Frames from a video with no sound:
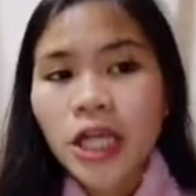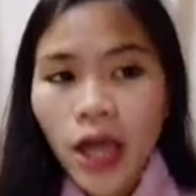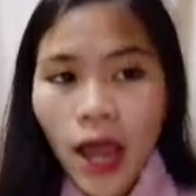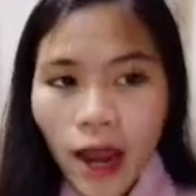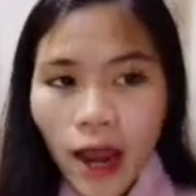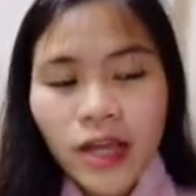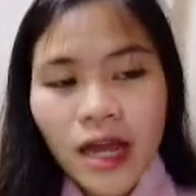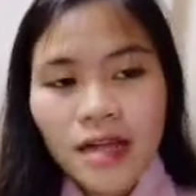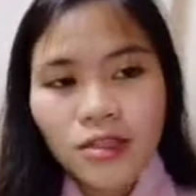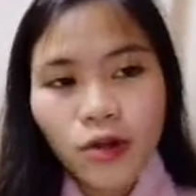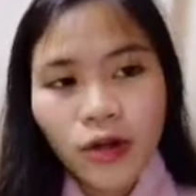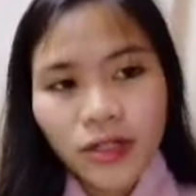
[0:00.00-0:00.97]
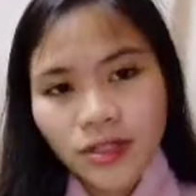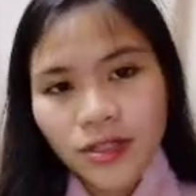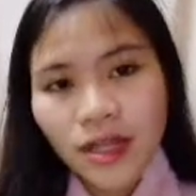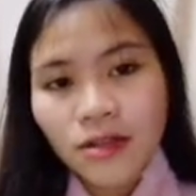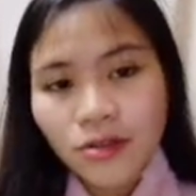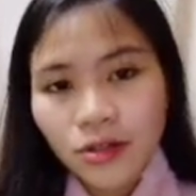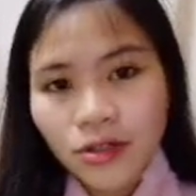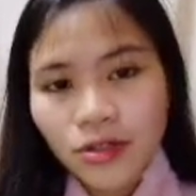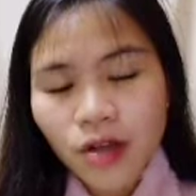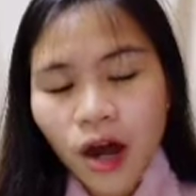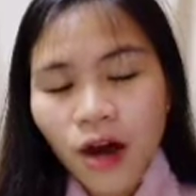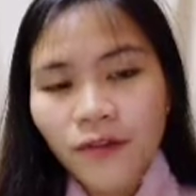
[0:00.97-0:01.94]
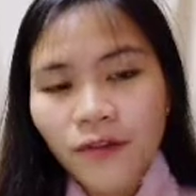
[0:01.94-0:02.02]
areas or centers
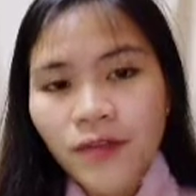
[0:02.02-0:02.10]
of